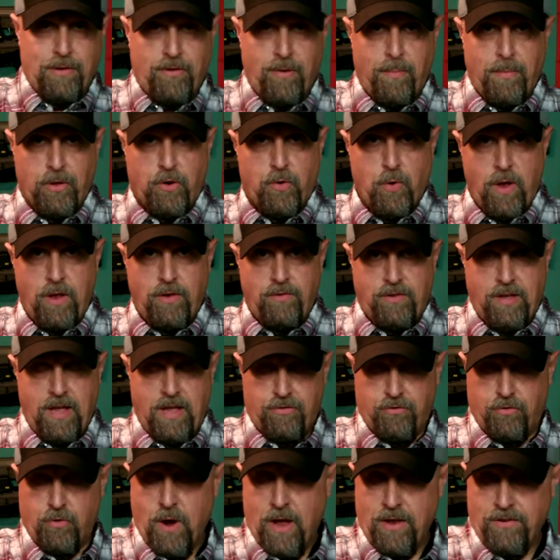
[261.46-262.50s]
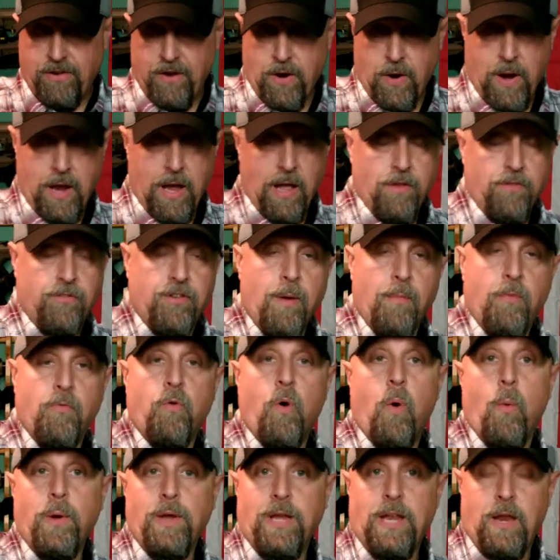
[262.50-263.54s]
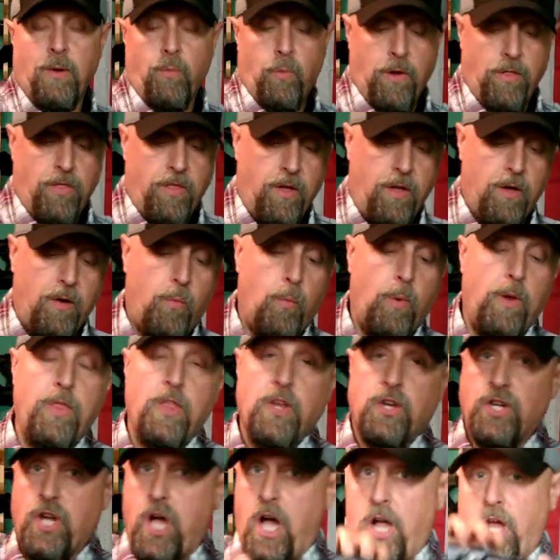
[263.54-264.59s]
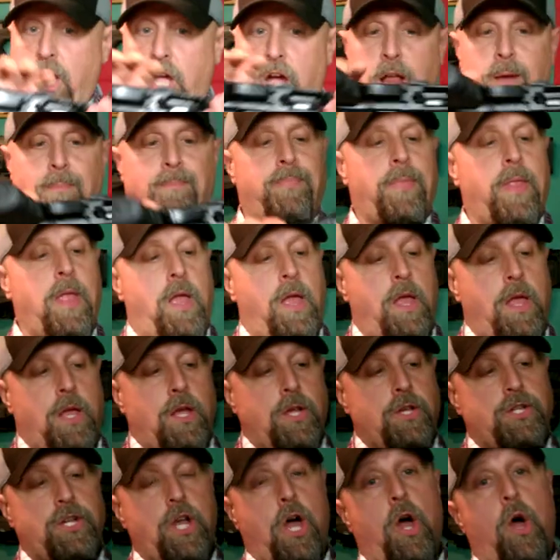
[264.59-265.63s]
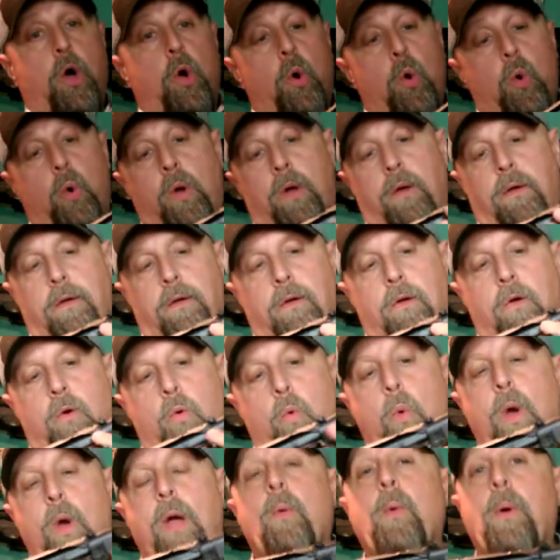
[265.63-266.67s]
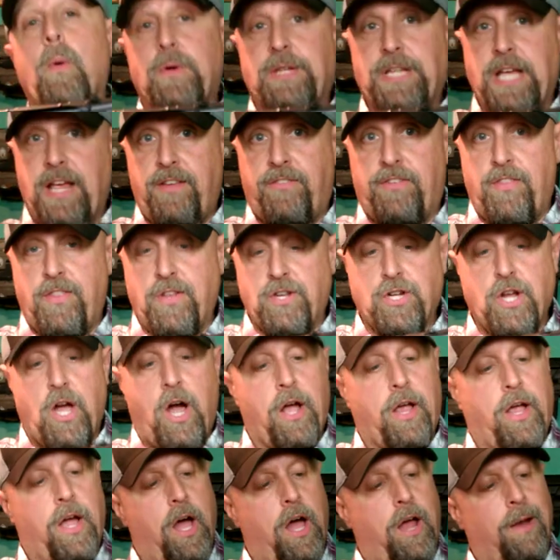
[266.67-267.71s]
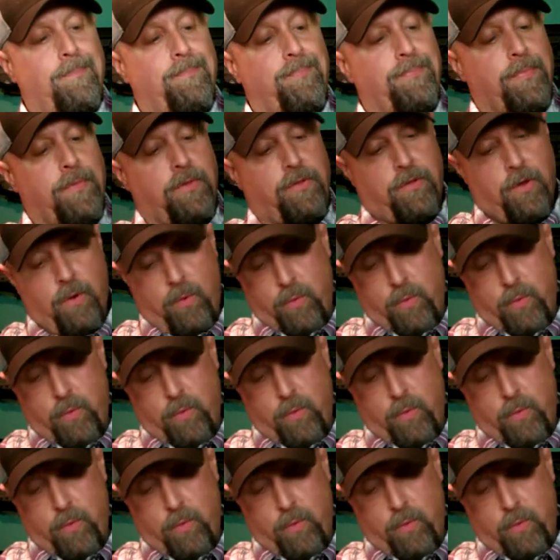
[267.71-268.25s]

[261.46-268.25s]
some of the cr test criteria and some of what we did with the with the shotgun. So when we were testing the shotgun to